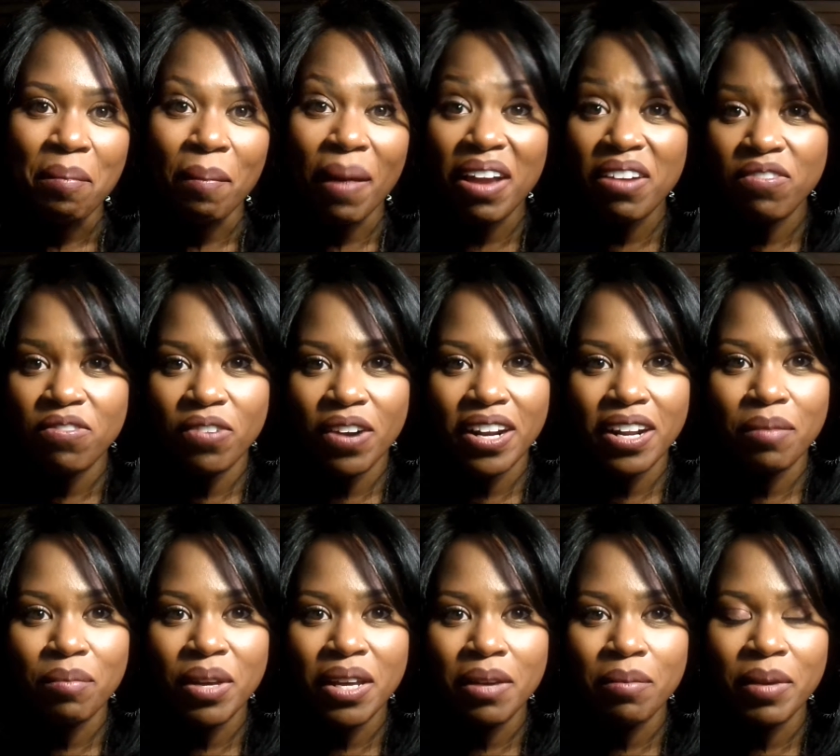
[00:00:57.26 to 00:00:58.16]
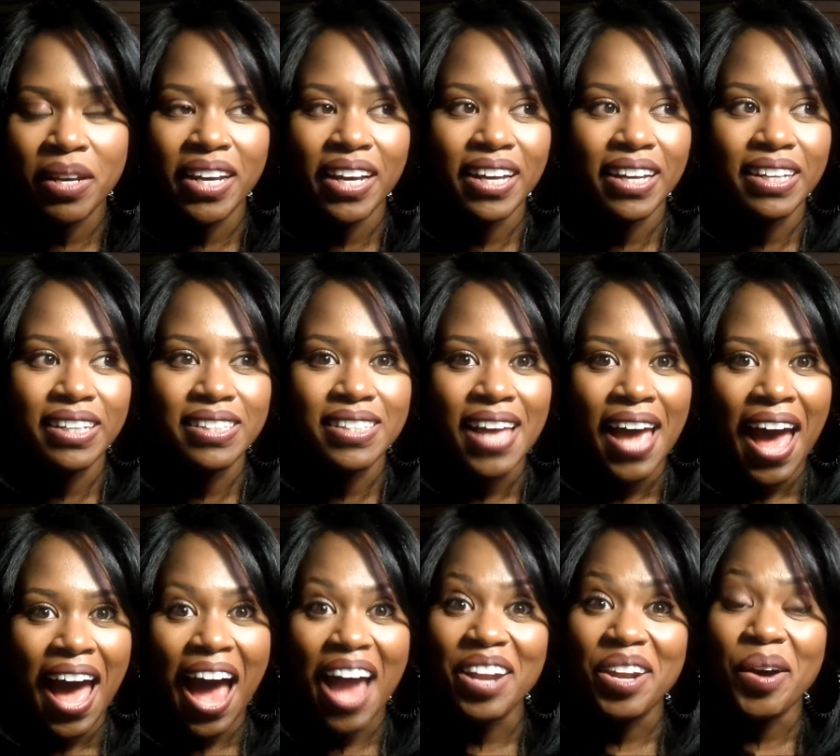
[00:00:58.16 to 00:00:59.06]
my frenemy because
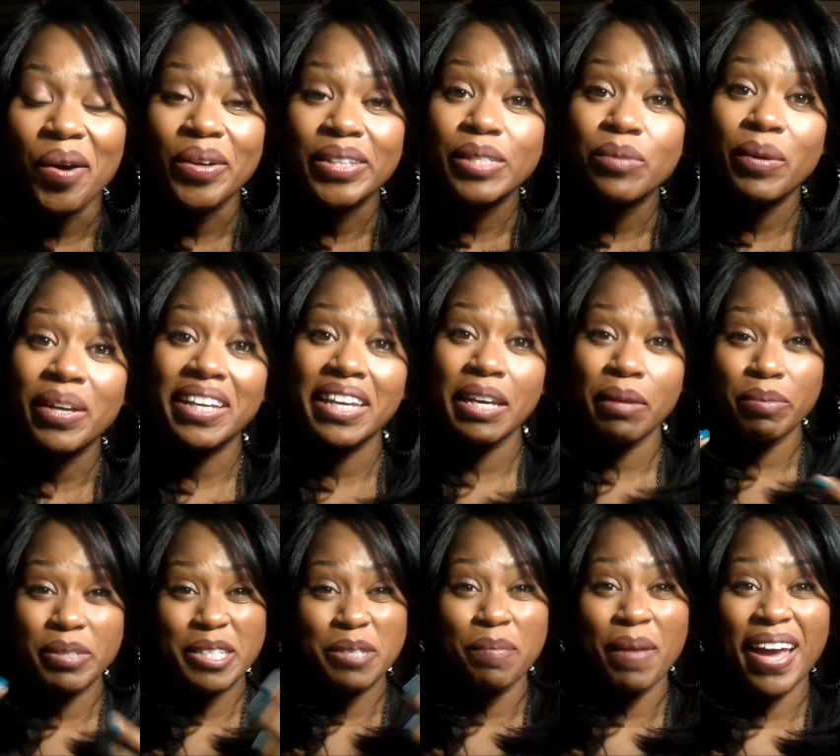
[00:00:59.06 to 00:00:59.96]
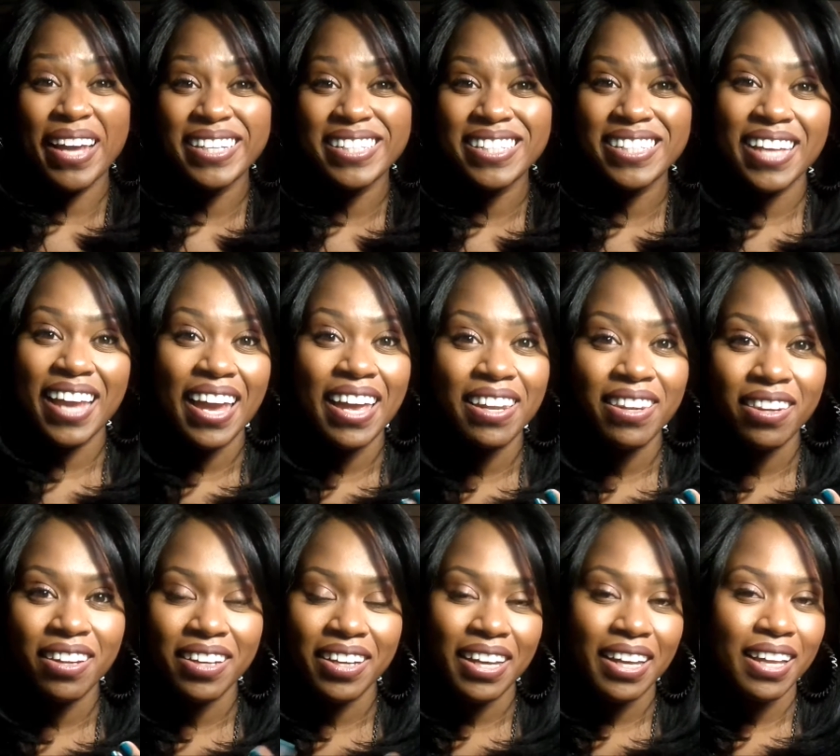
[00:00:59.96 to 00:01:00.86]
I know it's what keeps my skin
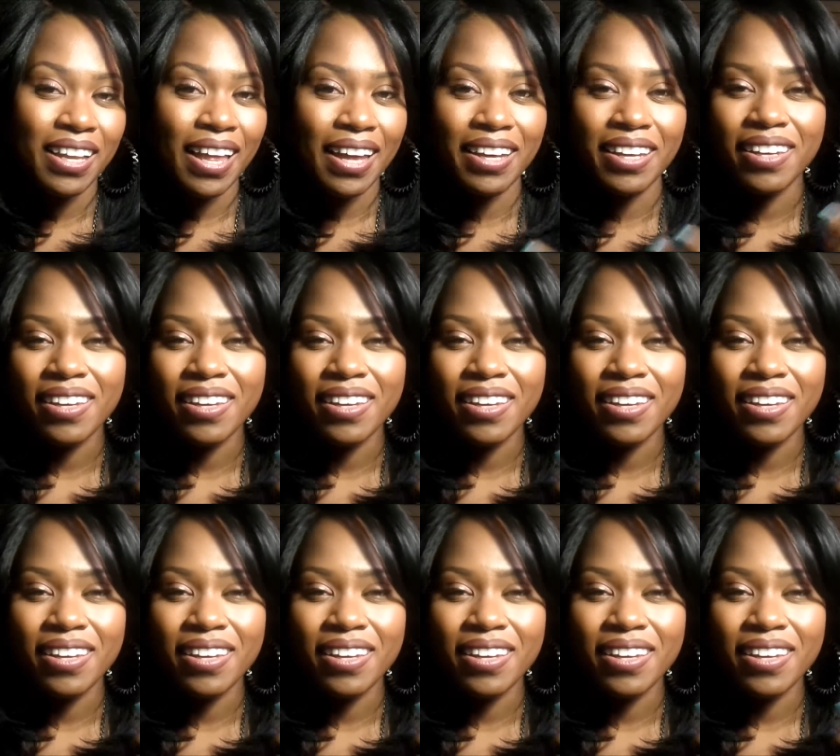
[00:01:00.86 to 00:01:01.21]
looking like